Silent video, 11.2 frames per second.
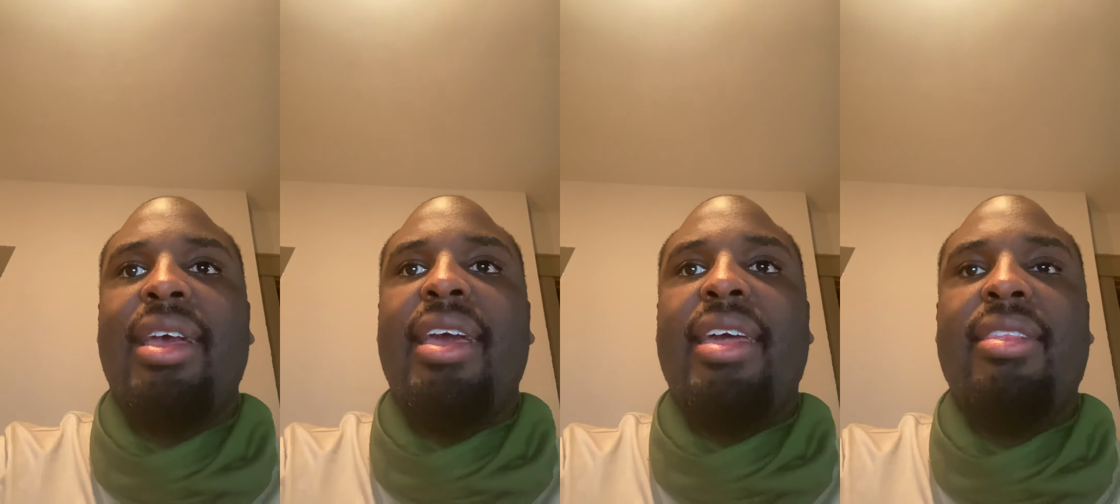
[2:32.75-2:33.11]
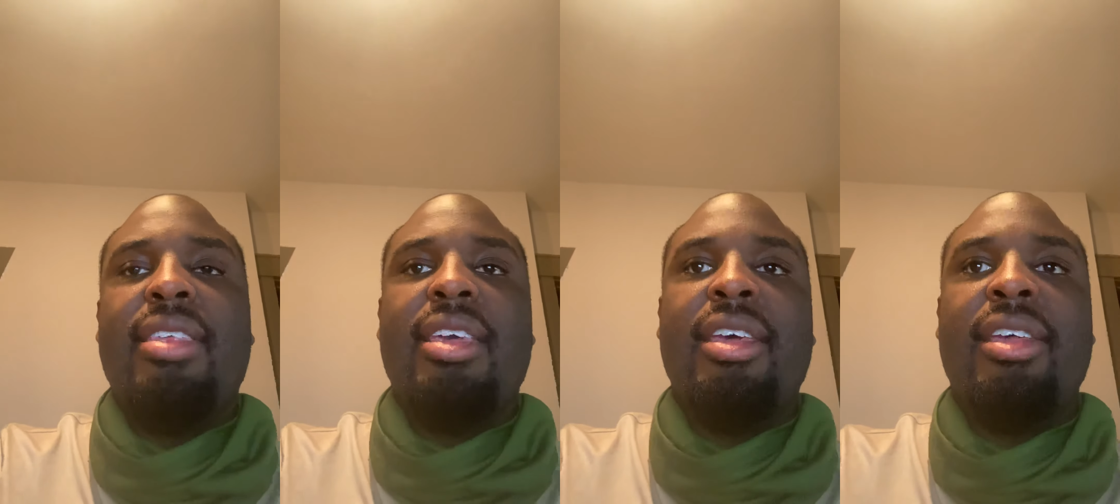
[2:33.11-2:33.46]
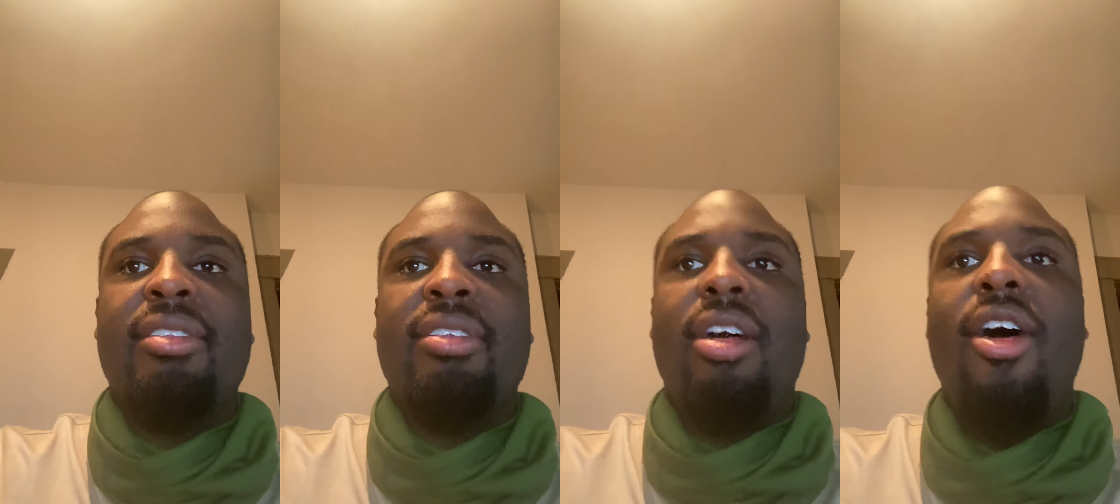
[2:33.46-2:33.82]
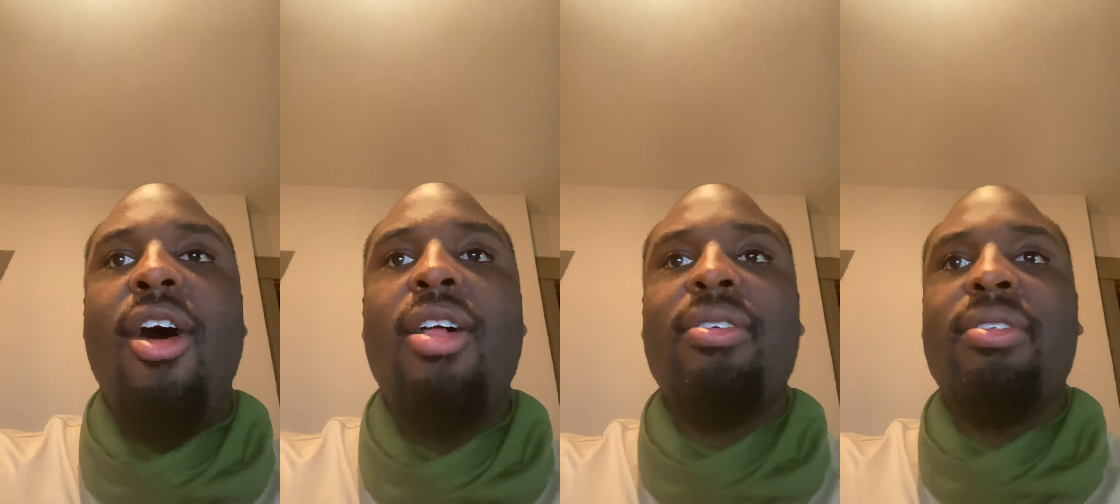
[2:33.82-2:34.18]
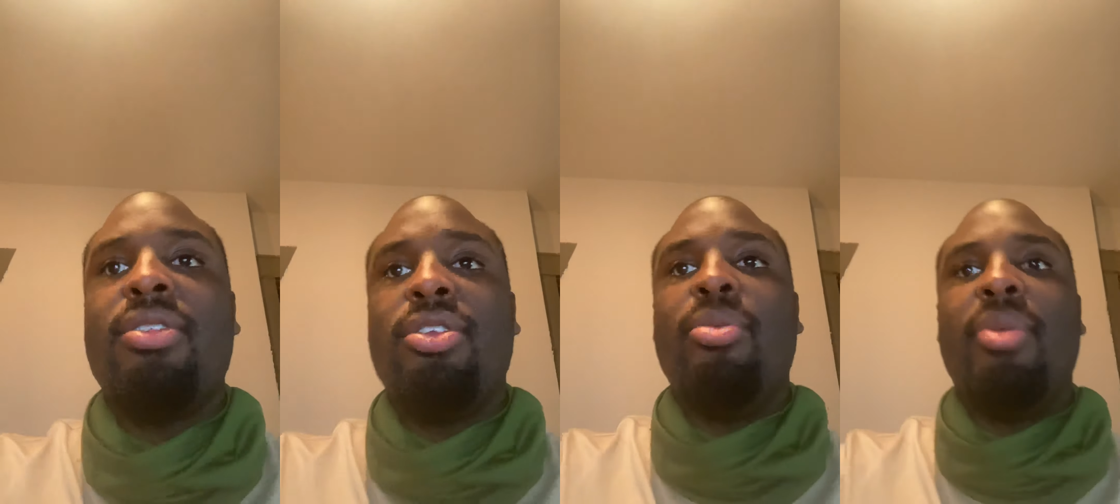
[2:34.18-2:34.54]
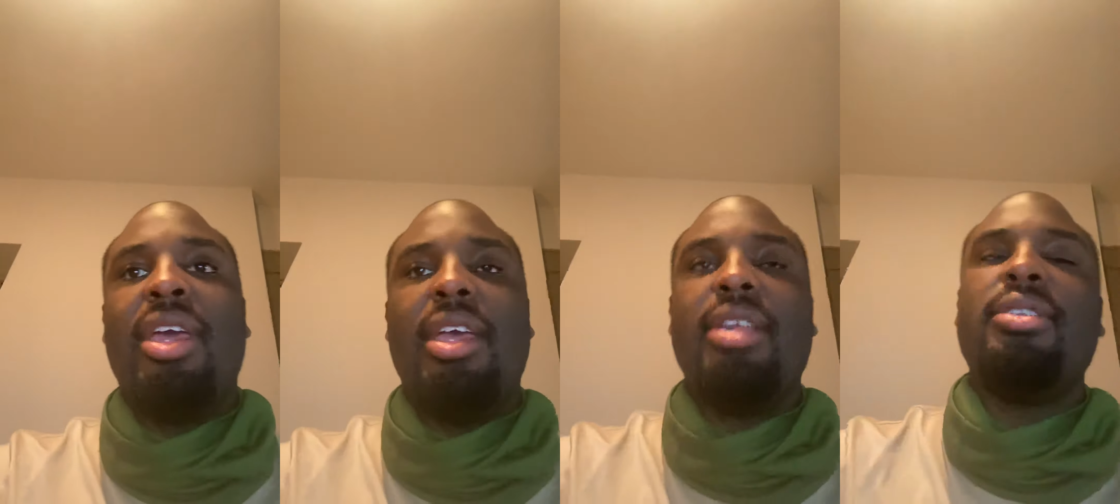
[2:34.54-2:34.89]
And then all of the
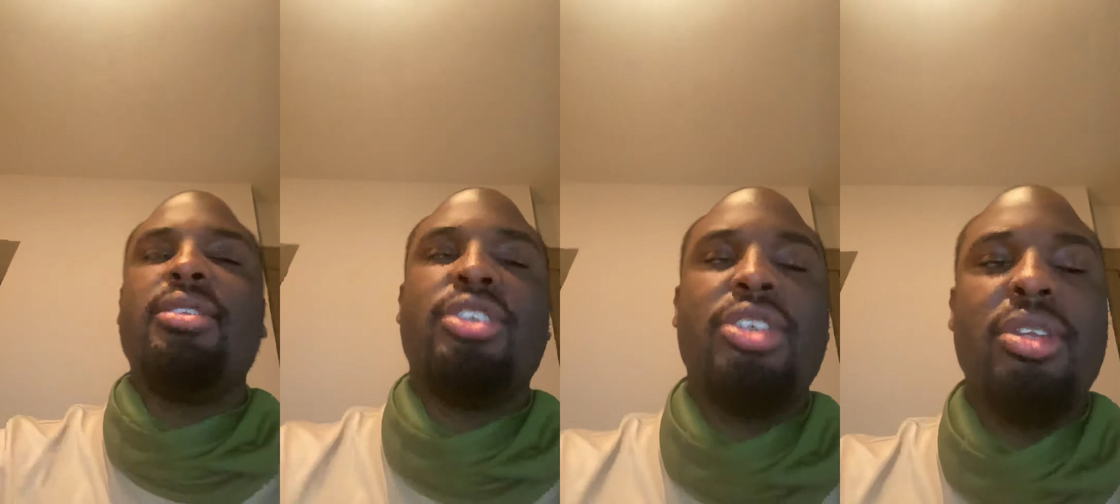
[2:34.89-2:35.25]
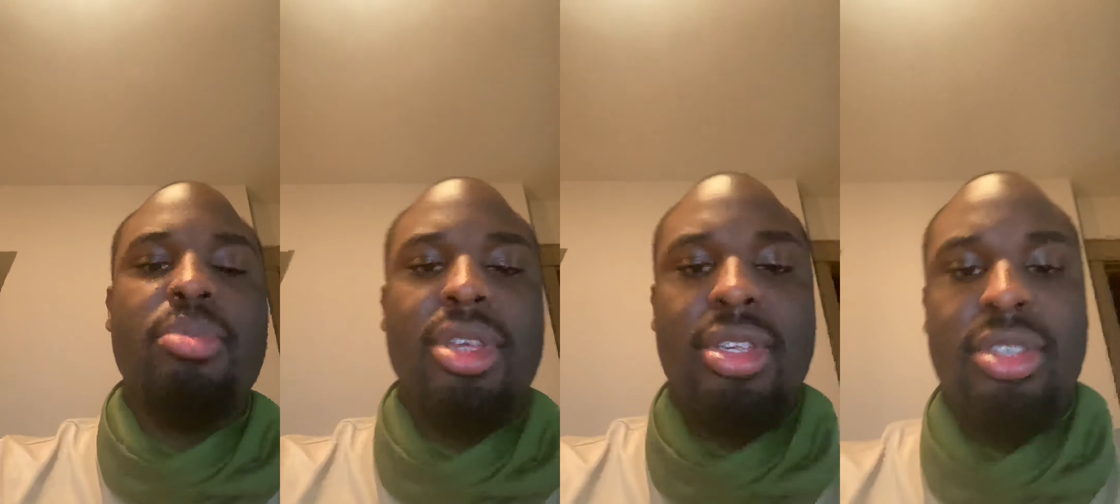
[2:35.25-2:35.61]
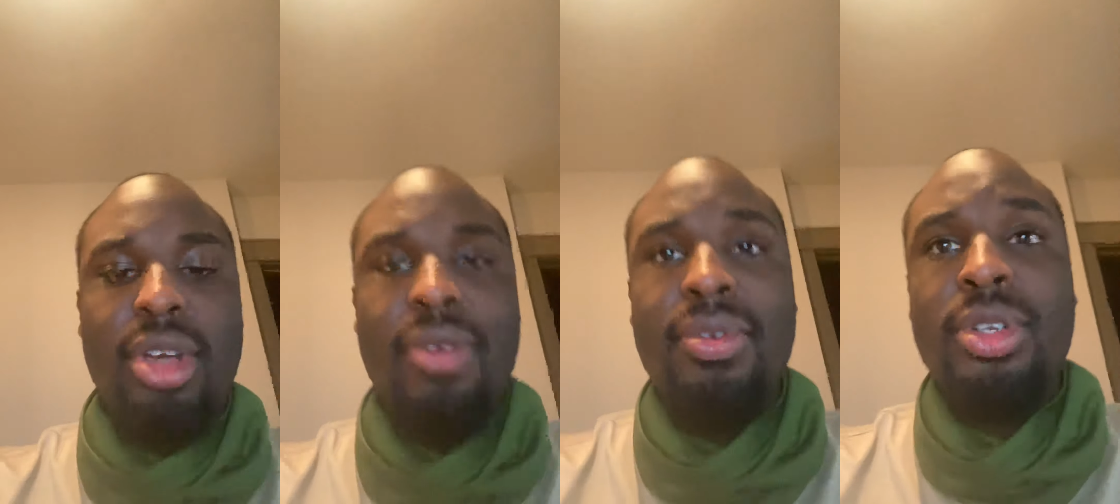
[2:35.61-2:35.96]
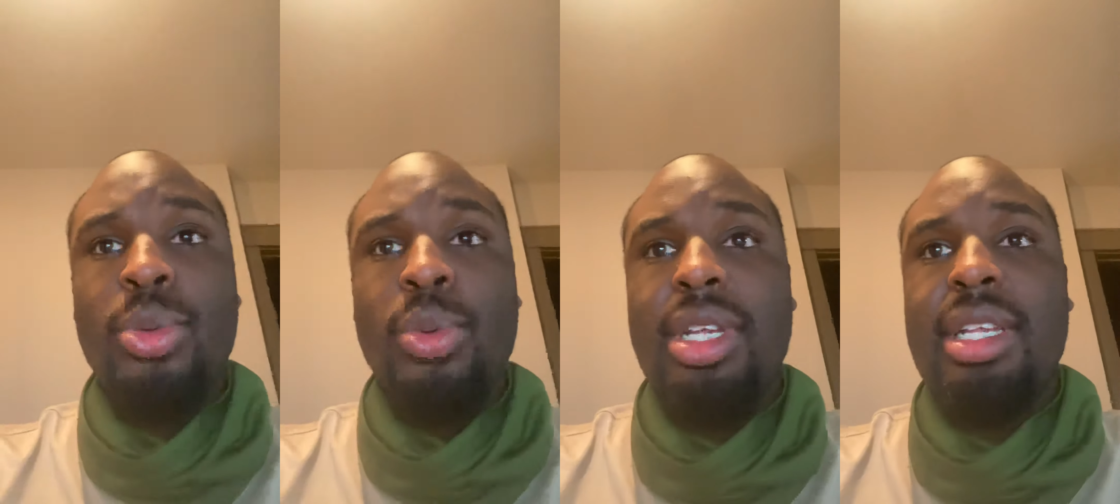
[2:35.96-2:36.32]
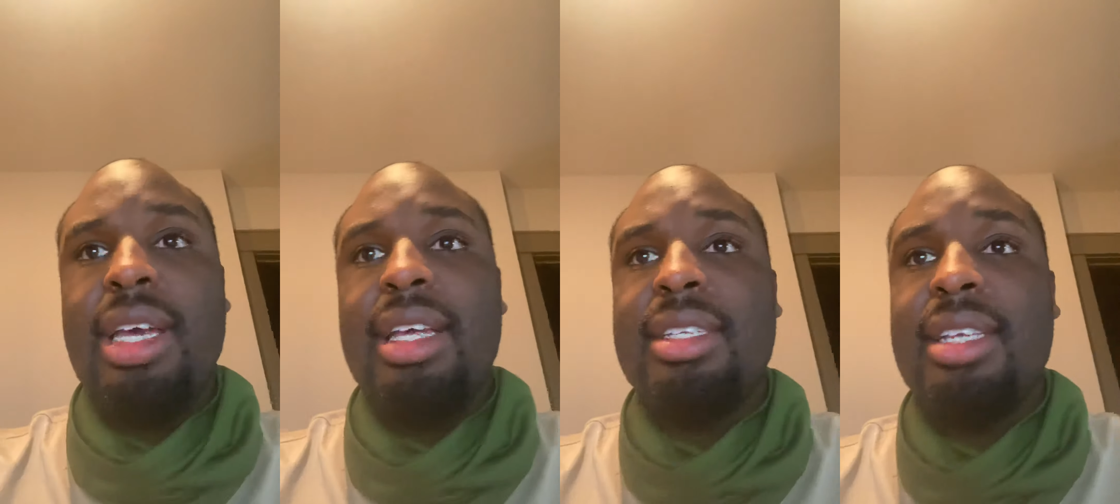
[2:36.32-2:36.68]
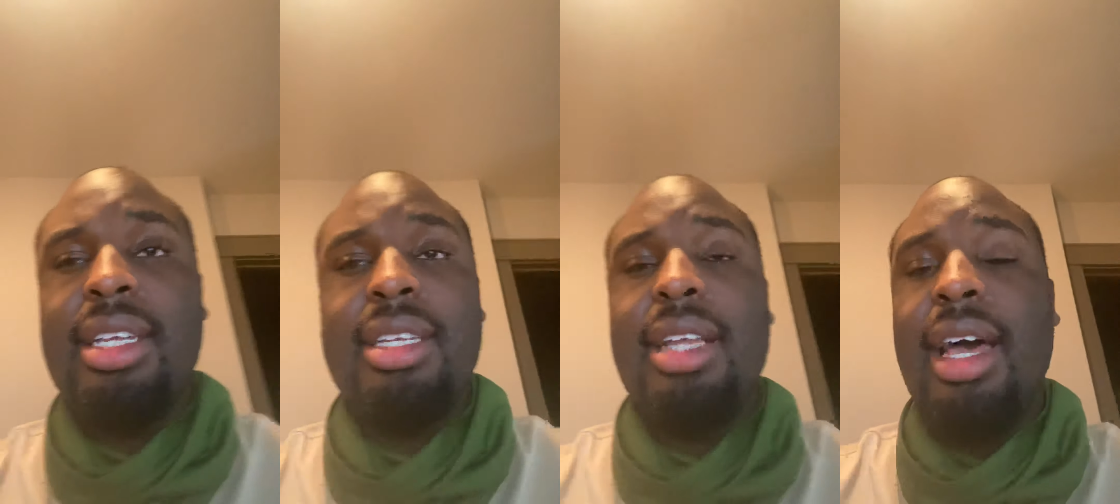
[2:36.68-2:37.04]
domains should be server
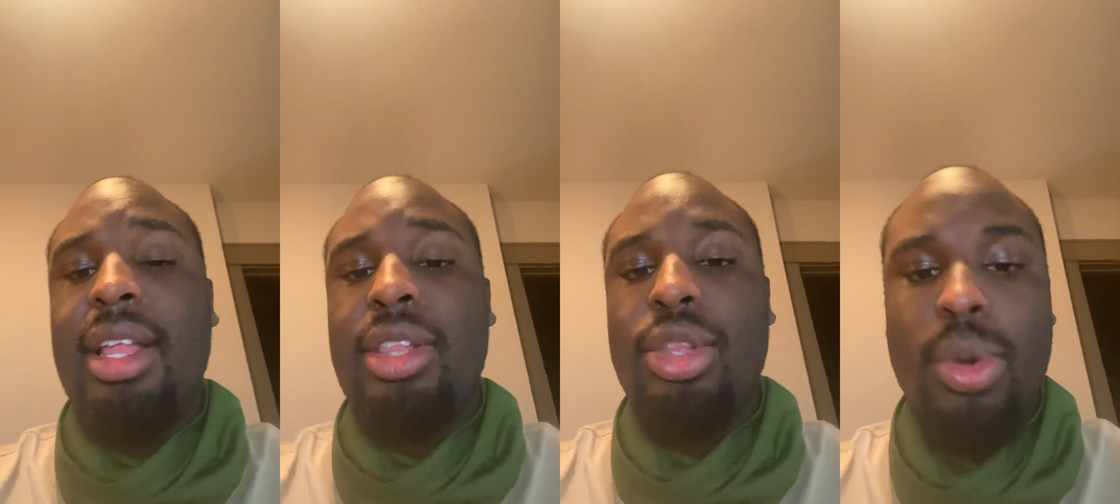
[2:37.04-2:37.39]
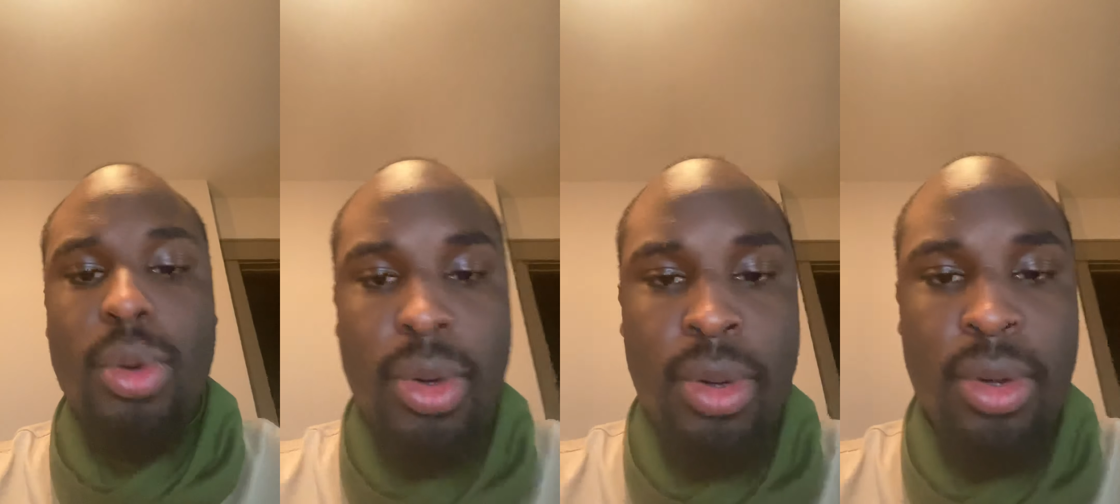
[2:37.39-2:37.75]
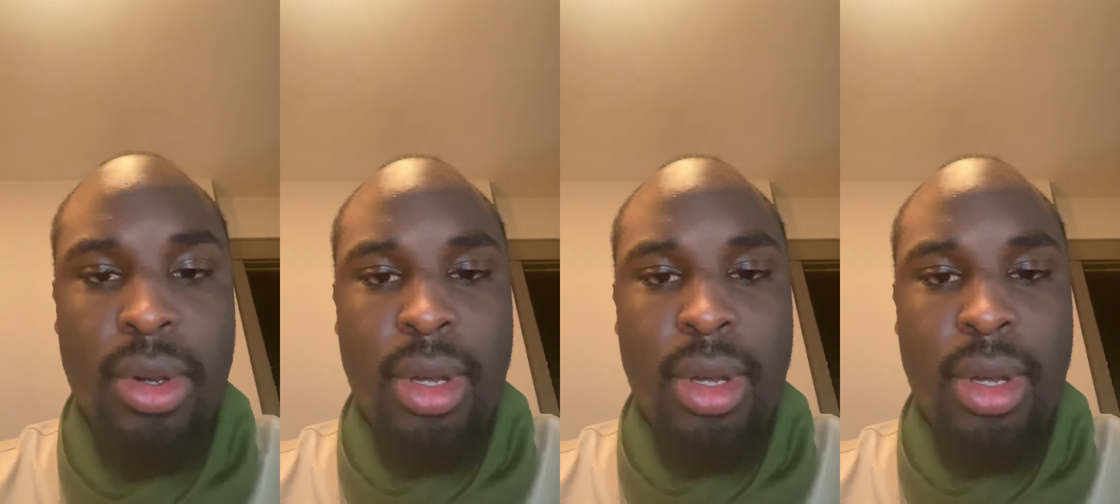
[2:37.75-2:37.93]
2019.local.